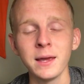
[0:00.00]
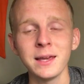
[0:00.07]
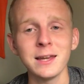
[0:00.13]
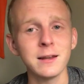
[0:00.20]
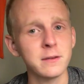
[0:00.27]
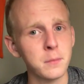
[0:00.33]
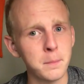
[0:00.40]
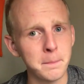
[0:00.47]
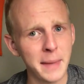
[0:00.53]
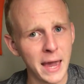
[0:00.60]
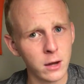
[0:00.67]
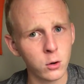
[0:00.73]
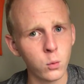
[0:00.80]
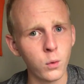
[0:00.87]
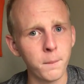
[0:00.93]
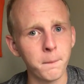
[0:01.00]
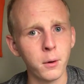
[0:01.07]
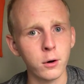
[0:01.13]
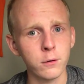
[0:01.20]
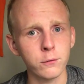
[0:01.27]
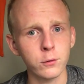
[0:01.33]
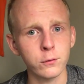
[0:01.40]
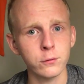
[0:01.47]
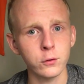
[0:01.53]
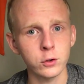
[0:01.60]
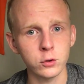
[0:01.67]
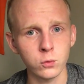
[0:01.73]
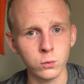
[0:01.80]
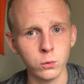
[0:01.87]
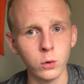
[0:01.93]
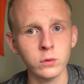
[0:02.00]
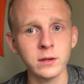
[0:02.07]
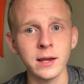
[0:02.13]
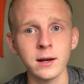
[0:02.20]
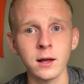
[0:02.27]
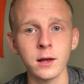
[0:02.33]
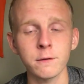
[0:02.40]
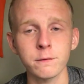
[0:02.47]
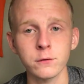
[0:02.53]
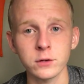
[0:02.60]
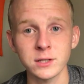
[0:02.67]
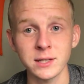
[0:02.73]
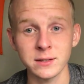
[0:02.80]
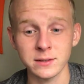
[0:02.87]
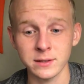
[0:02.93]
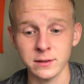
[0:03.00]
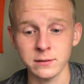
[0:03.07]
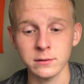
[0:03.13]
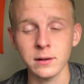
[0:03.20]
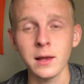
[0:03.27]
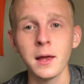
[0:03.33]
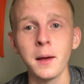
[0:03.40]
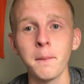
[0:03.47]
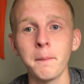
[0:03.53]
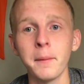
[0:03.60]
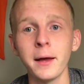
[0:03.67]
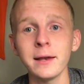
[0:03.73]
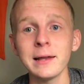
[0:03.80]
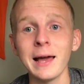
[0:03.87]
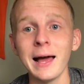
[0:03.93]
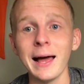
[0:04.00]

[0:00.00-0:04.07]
it doesn't matter what part of your foot you rotate on for distance. But